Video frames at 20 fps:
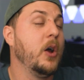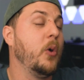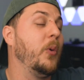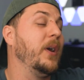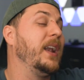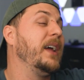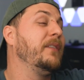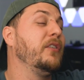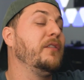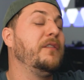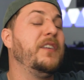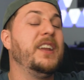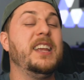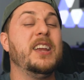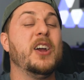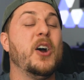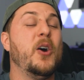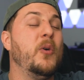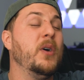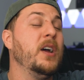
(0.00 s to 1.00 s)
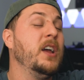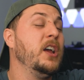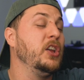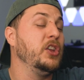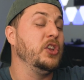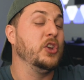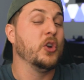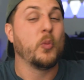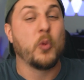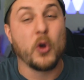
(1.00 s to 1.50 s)
whatever video
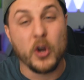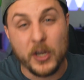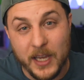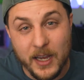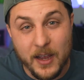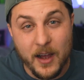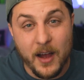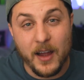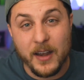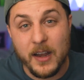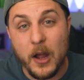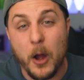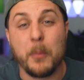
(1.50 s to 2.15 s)
you're working on,